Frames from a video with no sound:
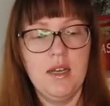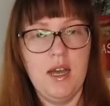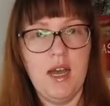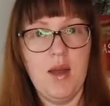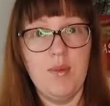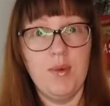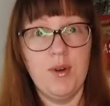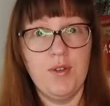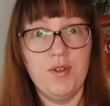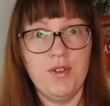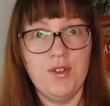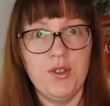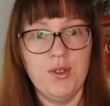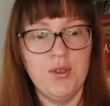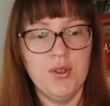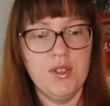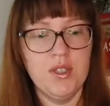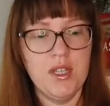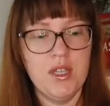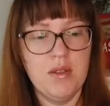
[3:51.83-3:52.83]
I'm more of a
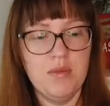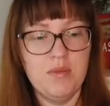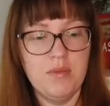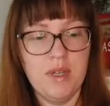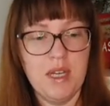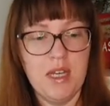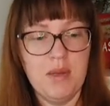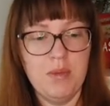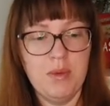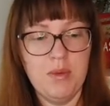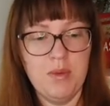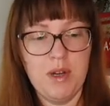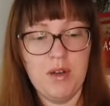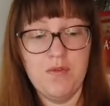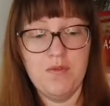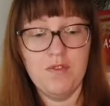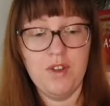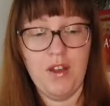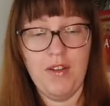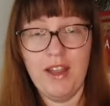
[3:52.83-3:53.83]
cool tone baby, but
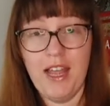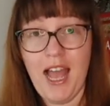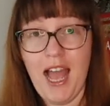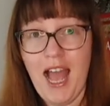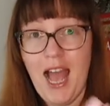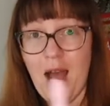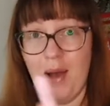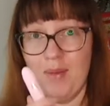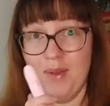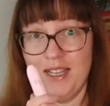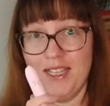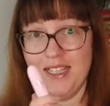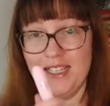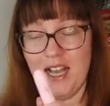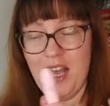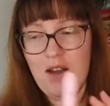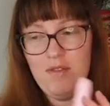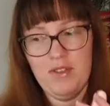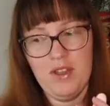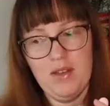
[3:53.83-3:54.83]
I'm very happy to
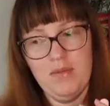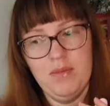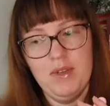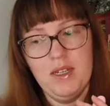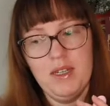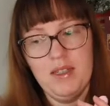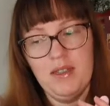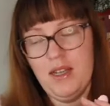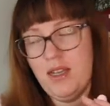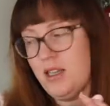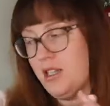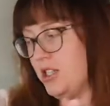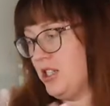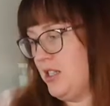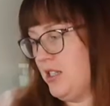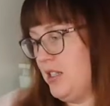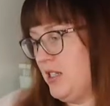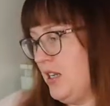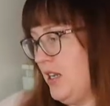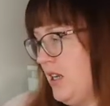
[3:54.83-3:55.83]
have that in my
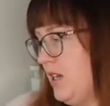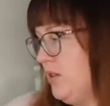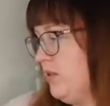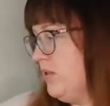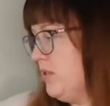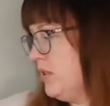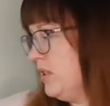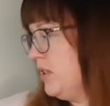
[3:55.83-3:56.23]
collection now.